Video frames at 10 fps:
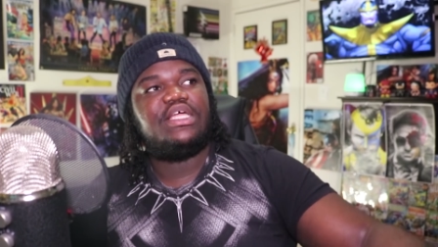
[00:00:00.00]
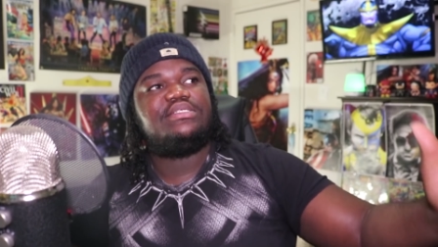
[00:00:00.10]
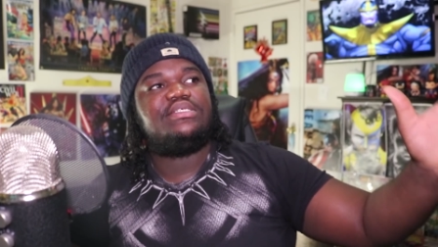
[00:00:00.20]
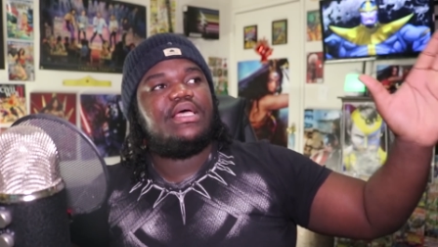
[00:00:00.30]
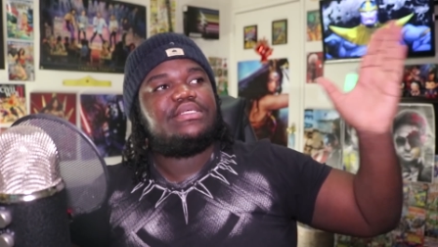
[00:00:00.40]

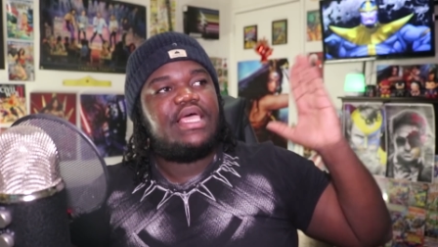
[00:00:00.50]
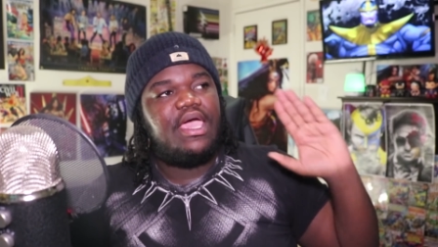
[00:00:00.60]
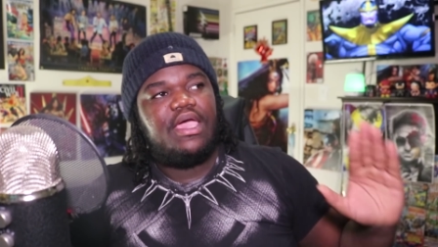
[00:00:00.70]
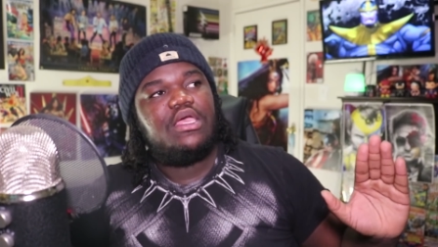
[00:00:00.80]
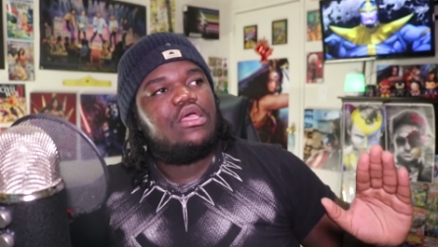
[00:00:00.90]
that says,
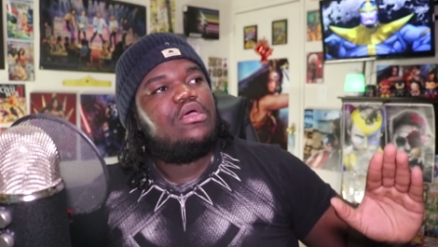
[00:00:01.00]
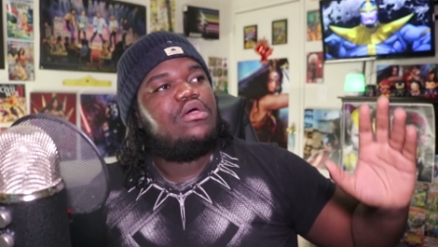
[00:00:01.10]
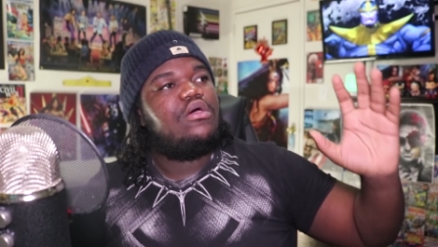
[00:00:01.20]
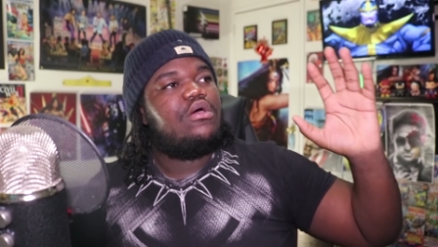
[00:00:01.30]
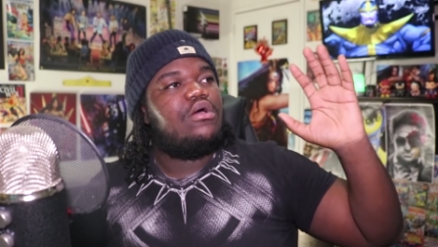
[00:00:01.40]
hey,
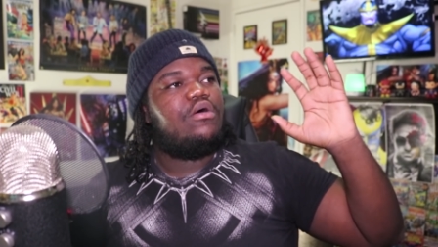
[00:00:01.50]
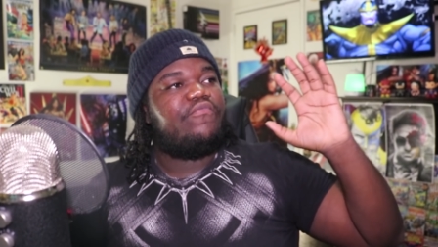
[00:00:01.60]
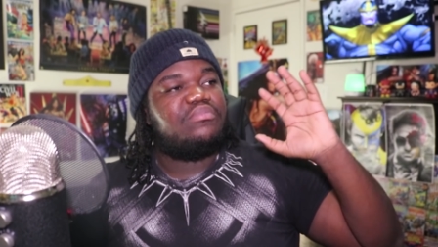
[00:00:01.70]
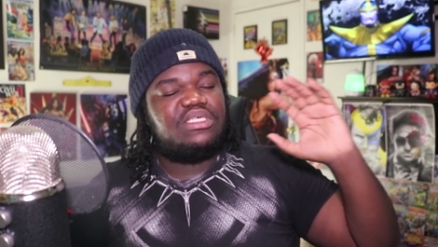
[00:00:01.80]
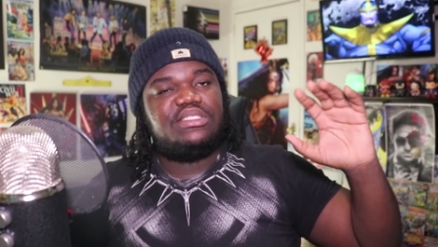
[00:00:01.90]

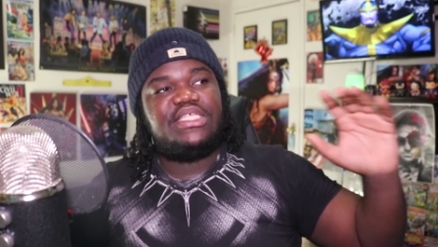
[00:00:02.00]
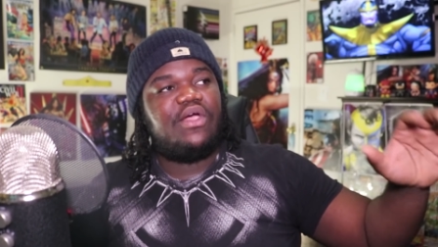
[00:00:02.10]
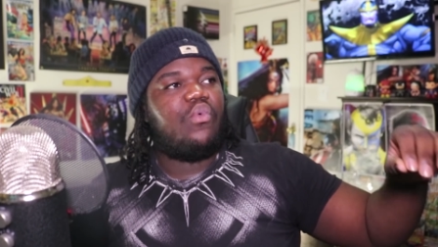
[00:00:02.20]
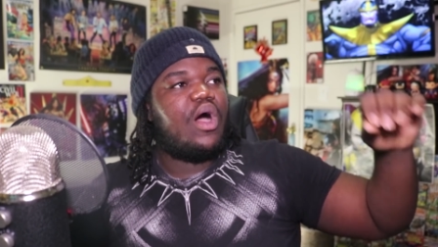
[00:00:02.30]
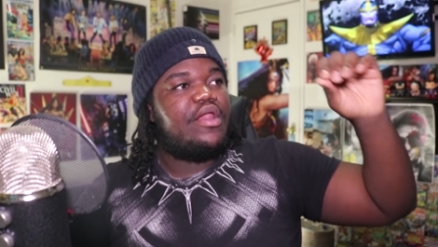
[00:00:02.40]
from since
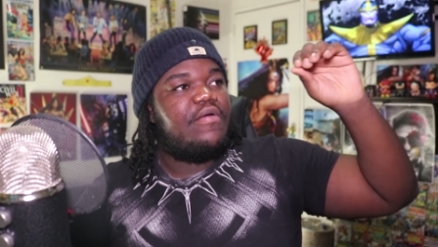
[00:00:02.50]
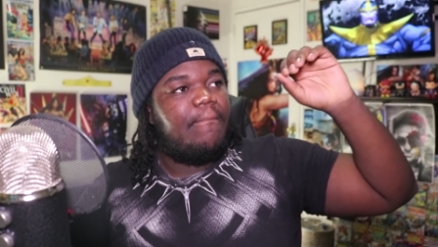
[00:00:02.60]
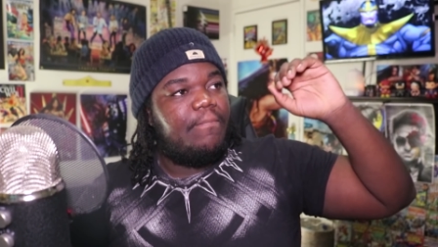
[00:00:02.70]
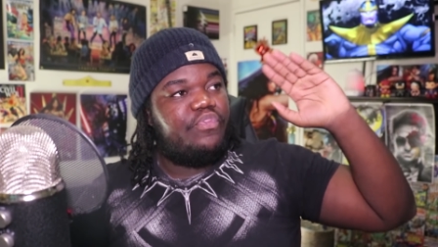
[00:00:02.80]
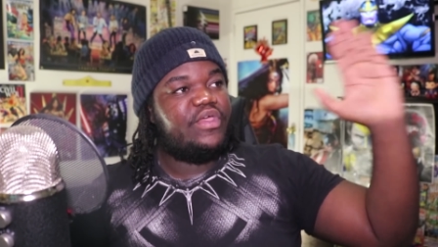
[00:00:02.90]
day one,
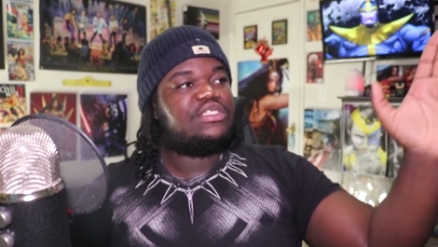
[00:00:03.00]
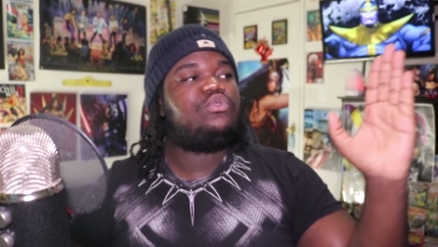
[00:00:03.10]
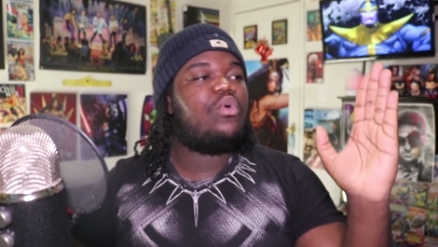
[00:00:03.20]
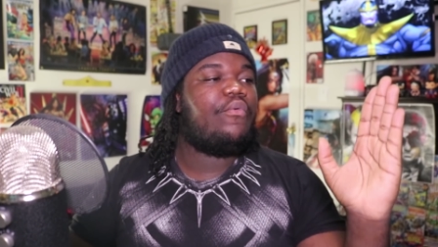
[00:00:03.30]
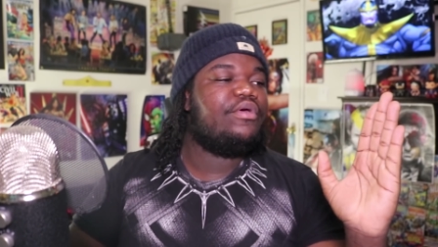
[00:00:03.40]
this
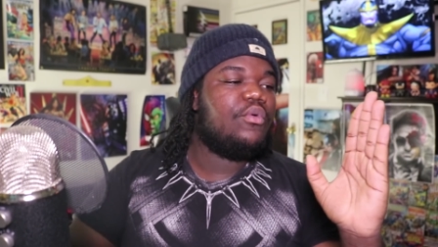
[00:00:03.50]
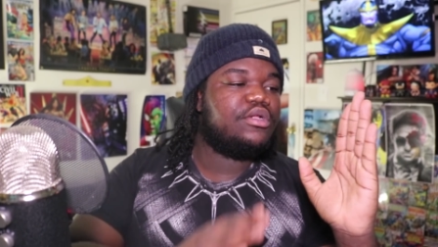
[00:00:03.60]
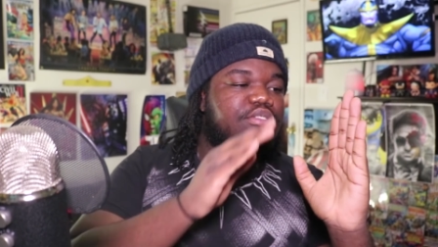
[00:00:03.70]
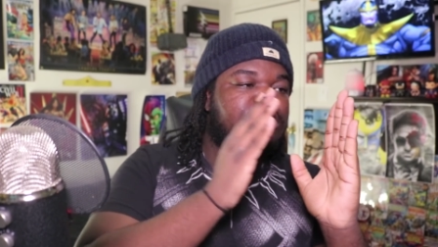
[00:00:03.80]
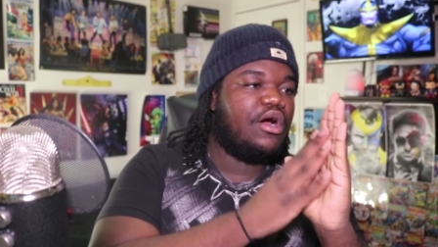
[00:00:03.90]
is where we
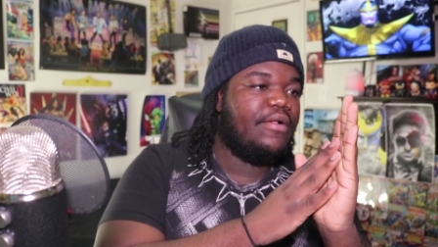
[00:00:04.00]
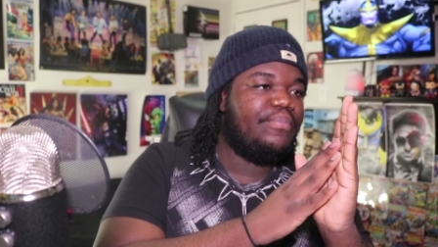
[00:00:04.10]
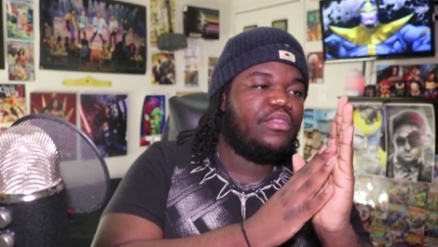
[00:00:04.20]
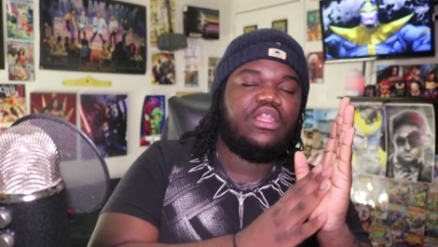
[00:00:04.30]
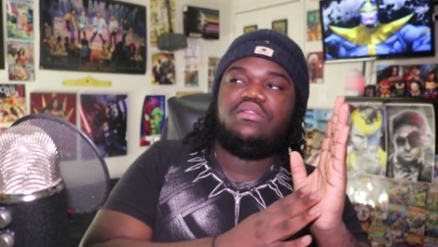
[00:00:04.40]
want to start
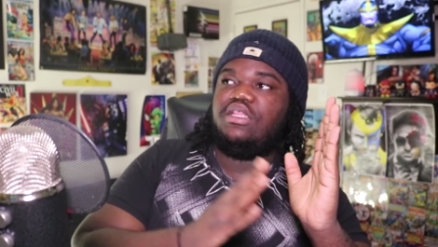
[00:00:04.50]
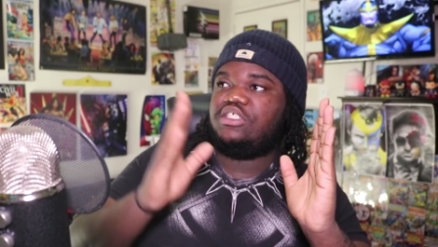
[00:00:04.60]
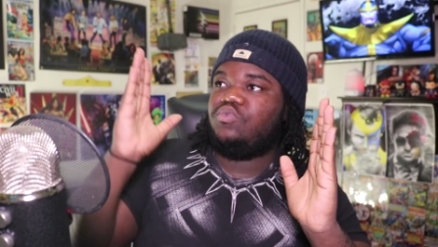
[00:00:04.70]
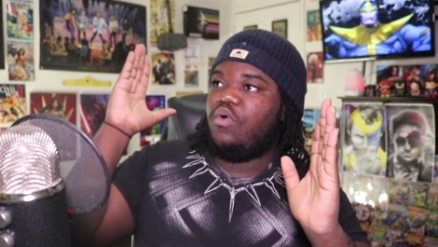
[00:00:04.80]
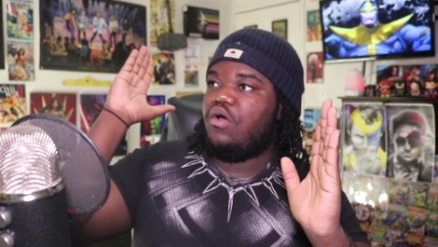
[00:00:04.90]
and
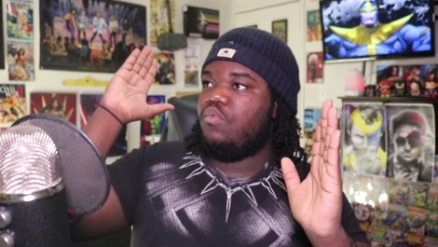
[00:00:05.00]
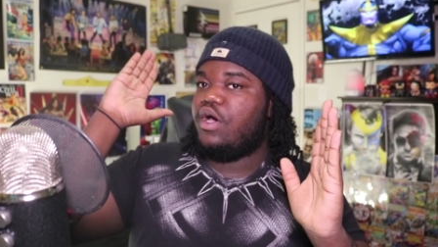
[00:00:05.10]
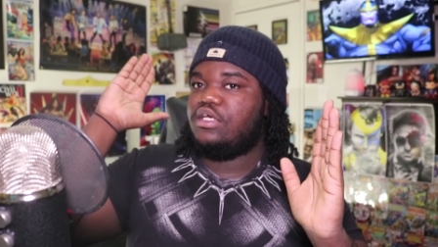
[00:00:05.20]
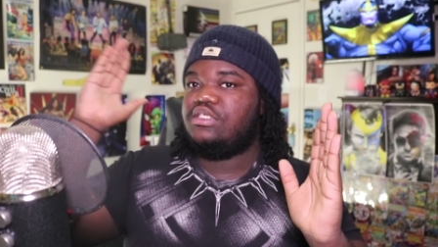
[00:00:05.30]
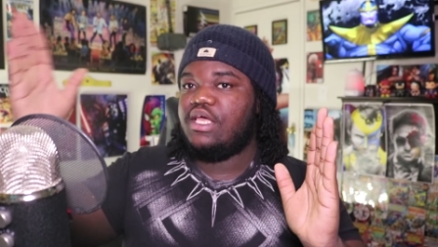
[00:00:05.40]
this is where I
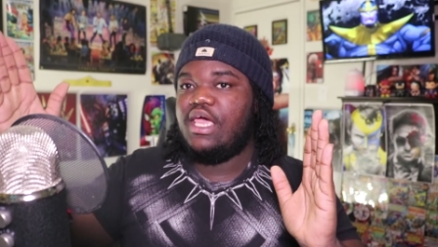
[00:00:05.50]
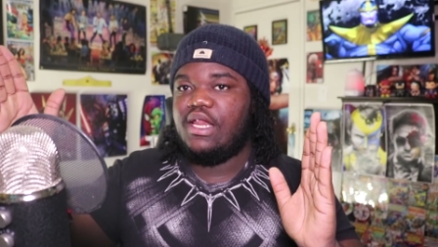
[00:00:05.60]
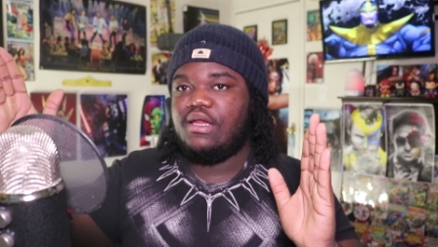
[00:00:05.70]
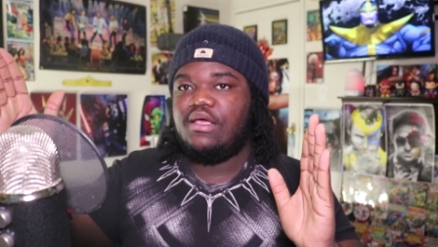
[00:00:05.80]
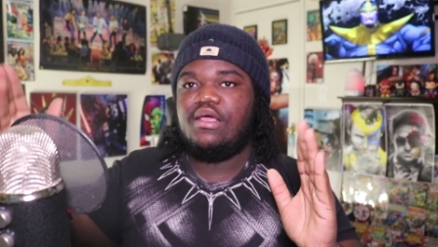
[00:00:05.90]
want us to
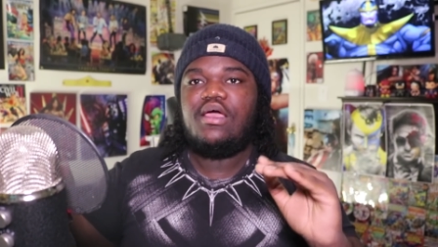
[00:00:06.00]
end.